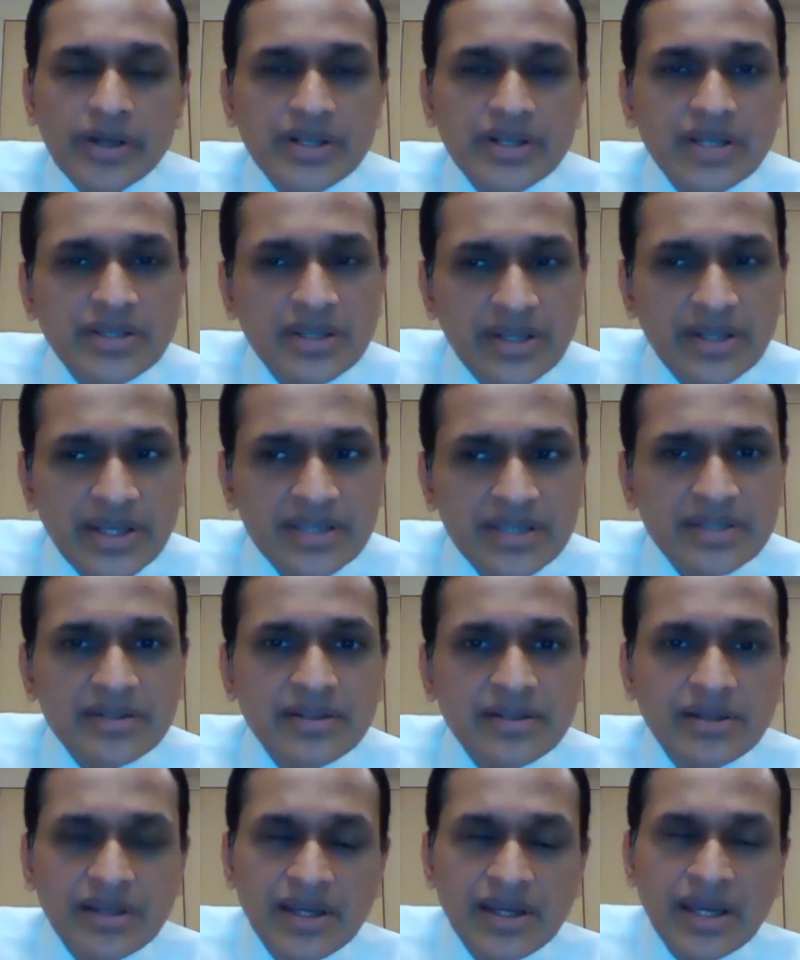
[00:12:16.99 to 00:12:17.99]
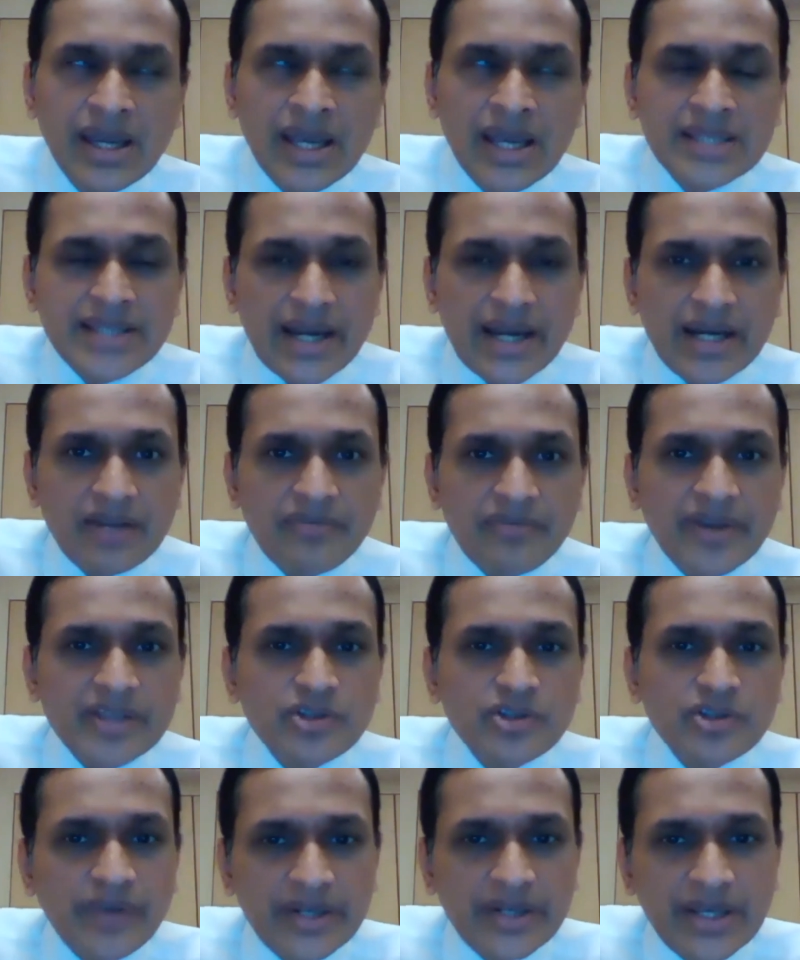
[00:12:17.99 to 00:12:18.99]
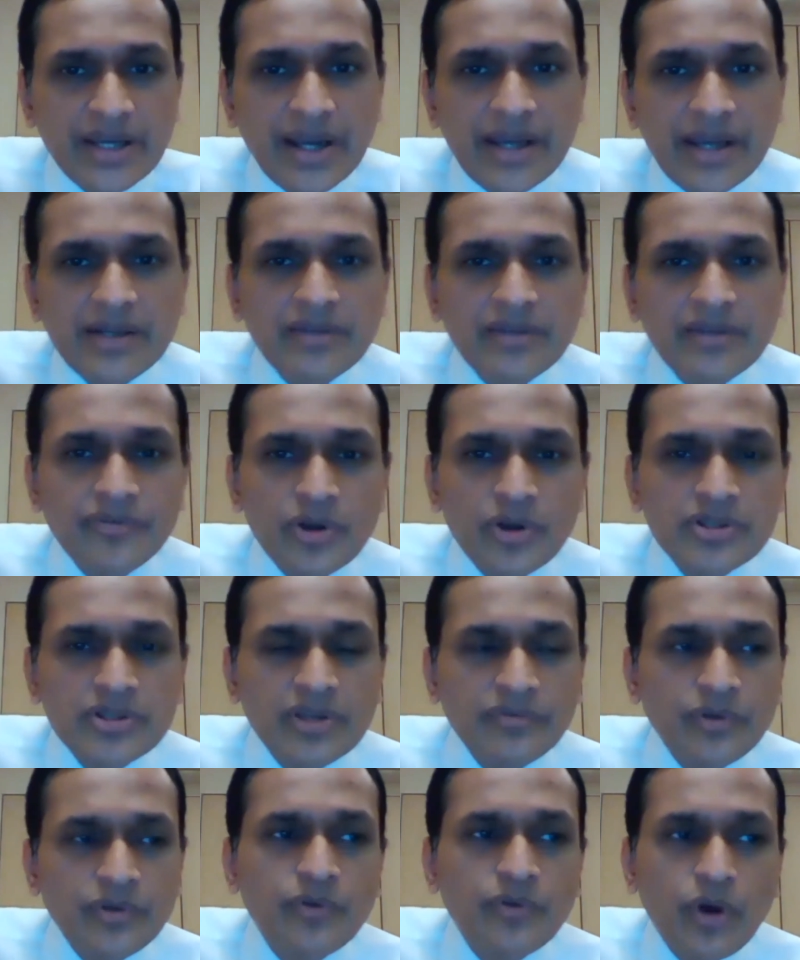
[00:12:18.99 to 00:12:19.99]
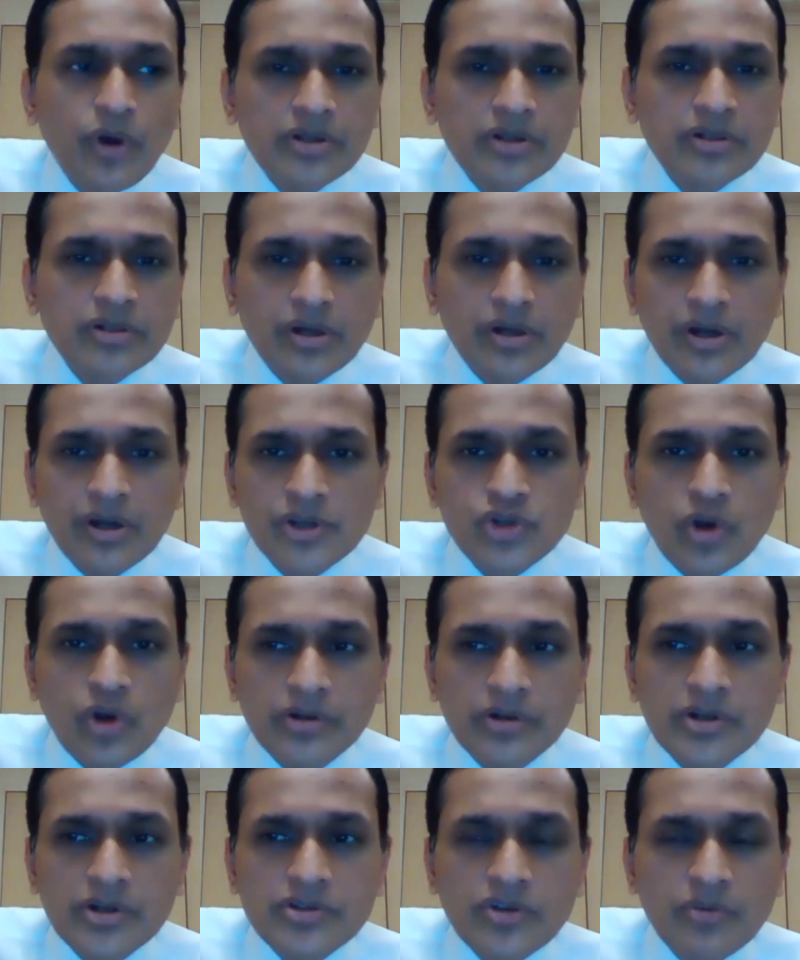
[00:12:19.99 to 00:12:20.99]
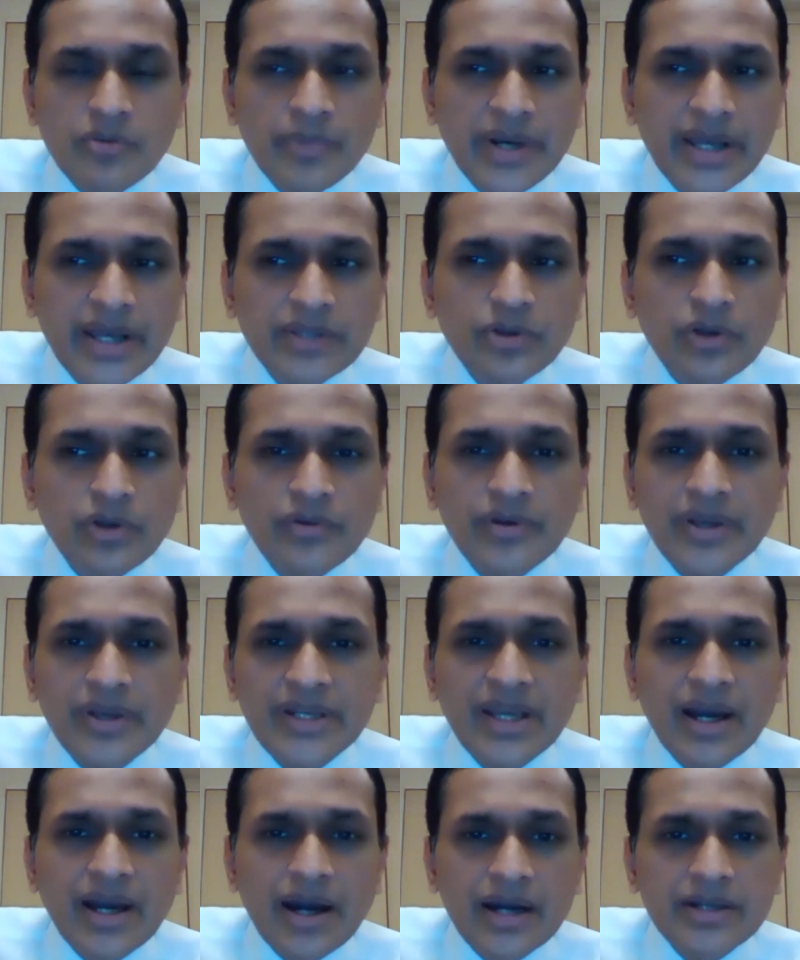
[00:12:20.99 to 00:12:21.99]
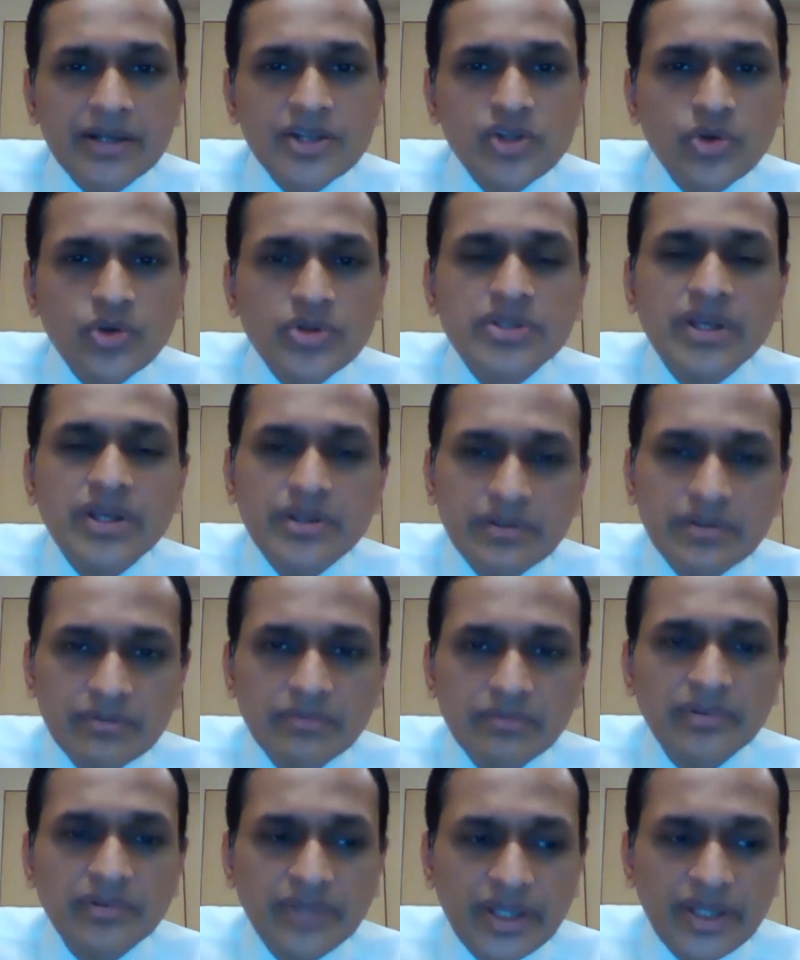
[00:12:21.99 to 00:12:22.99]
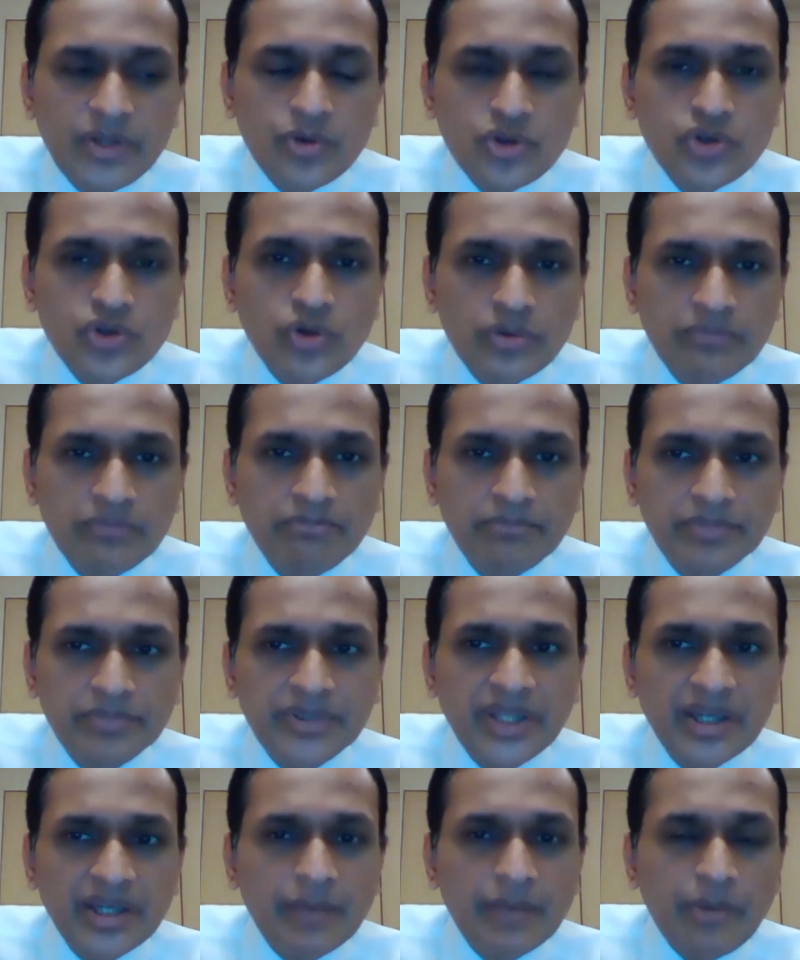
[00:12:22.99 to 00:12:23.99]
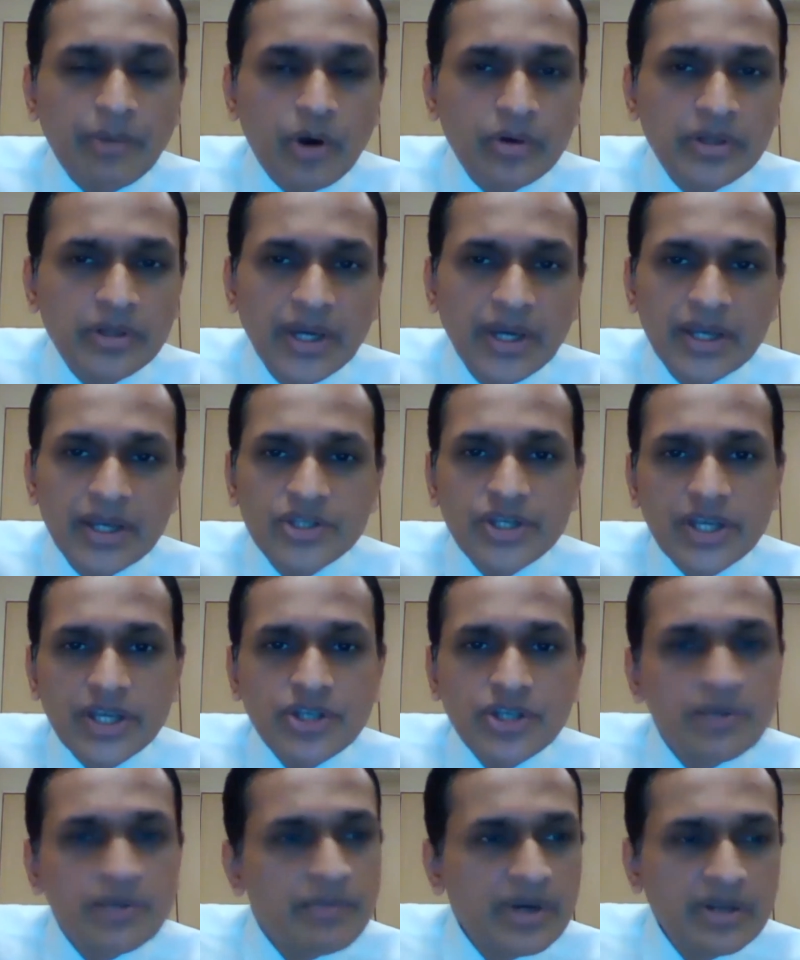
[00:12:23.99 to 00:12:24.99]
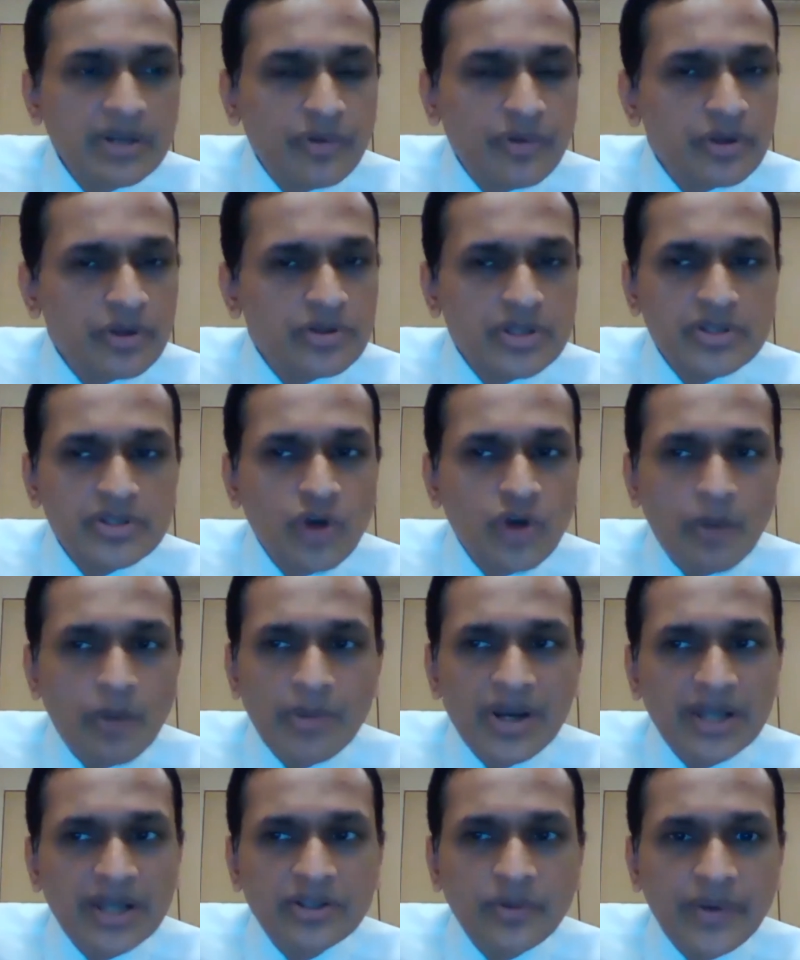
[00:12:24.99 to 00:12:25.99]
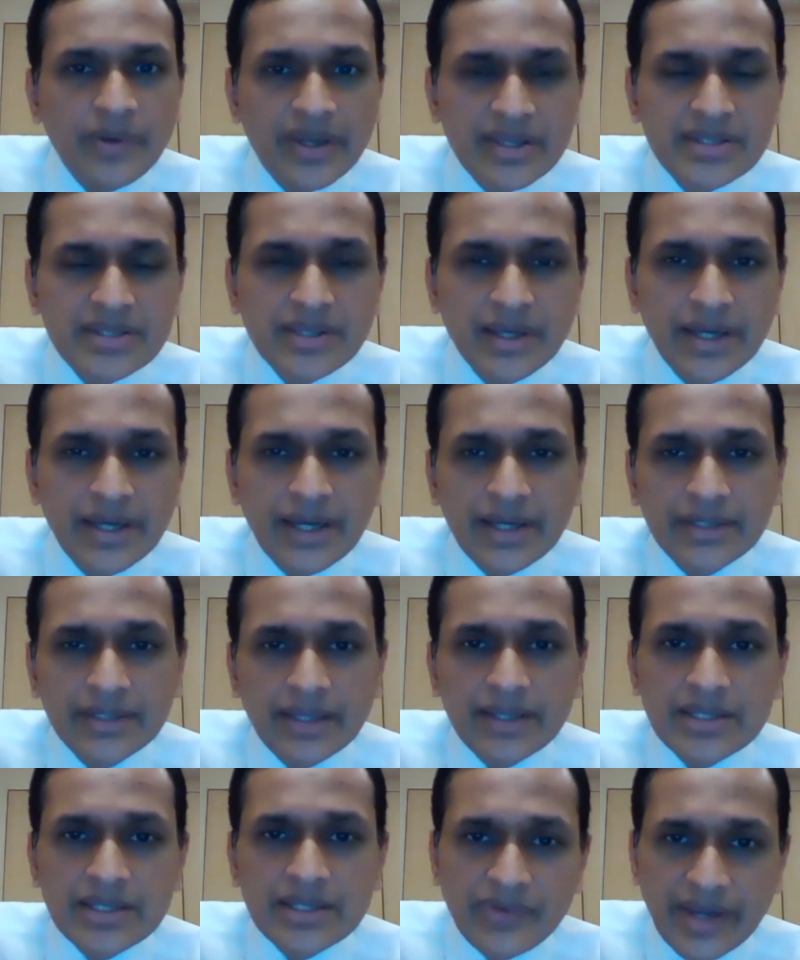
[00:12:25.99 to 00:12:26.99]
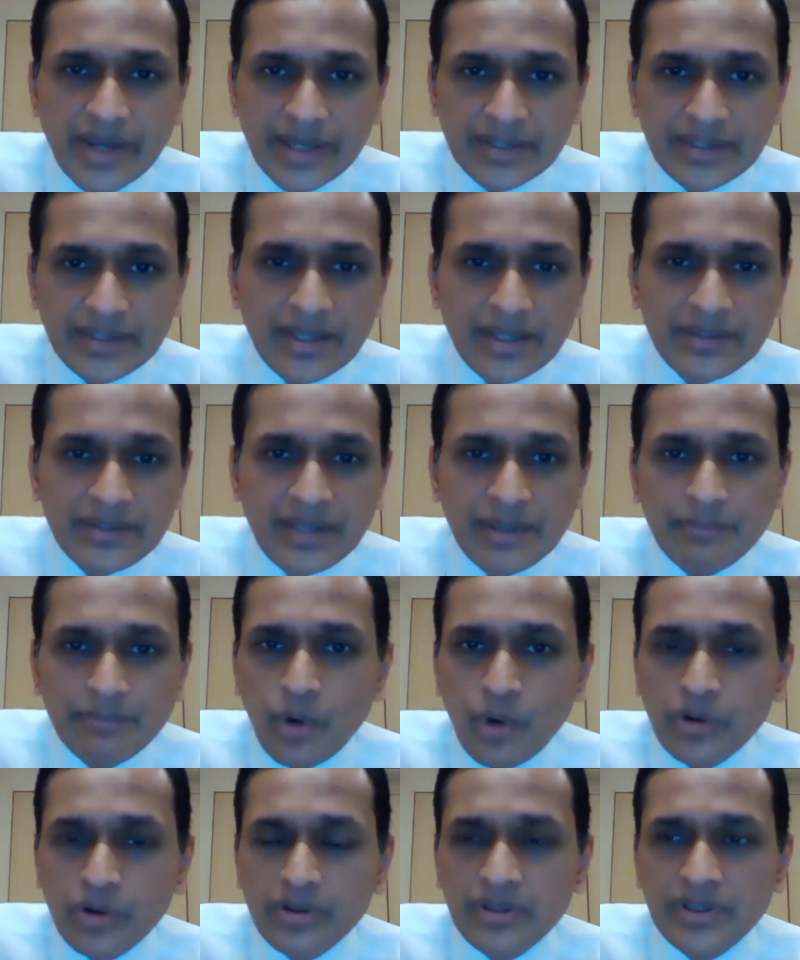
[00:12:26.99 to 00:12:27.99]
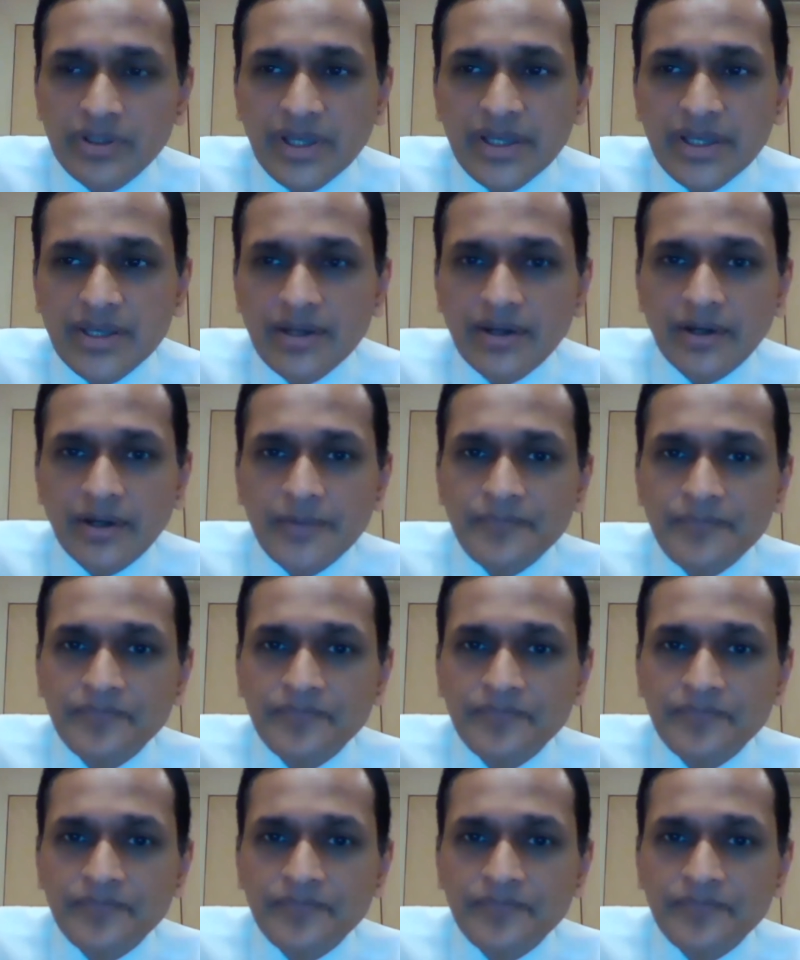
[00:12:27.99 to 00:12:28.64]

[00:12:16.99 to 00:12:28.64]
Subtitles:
It has the least side effects of any kind. Of course, if you've got shortness of breath or you have any heart issues, then you should think about changing. But if you're just normal otherwise, then it's fine. The important thing here